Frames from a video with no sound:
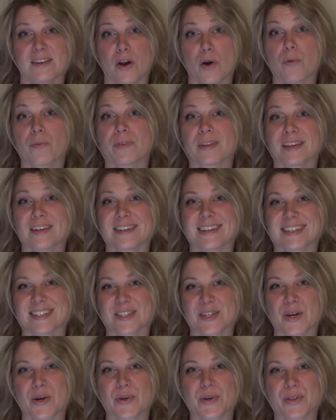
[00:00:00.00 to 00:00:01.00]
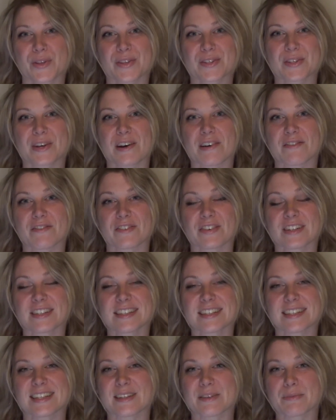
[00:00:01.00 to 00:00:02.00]
hopefully I'll get to go to this
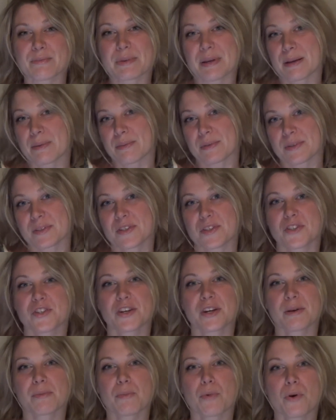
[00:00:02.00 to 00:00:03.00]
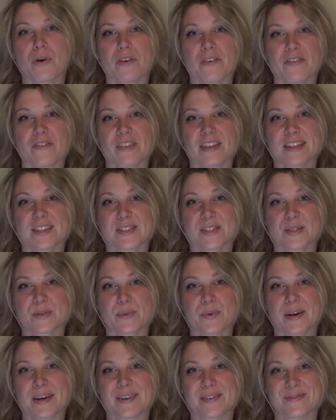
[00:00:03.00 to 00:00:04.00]
conference and I'll be able to share more of this as
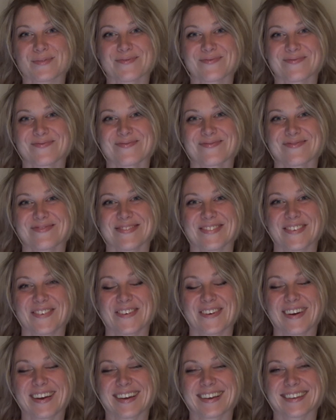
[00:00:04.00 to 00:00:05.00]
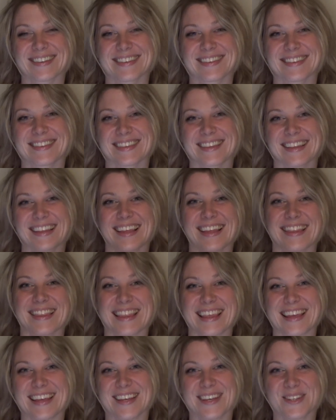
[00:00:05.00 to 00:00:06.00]
well. Okay,
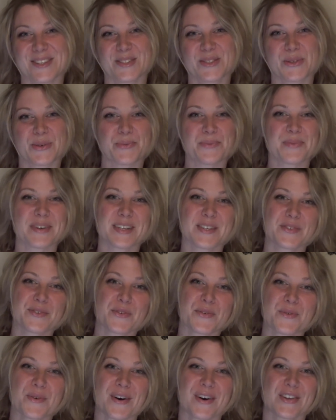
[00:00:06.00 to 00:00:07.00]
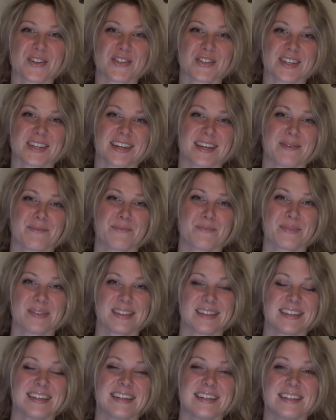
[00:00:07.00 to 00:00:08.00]
thank you so much for watching, and
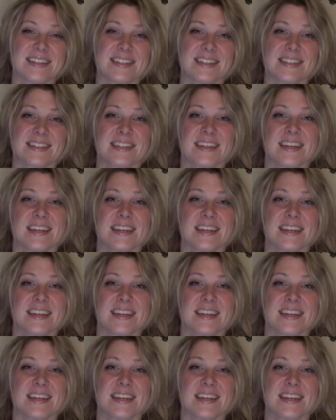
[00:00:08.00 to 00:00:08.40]
please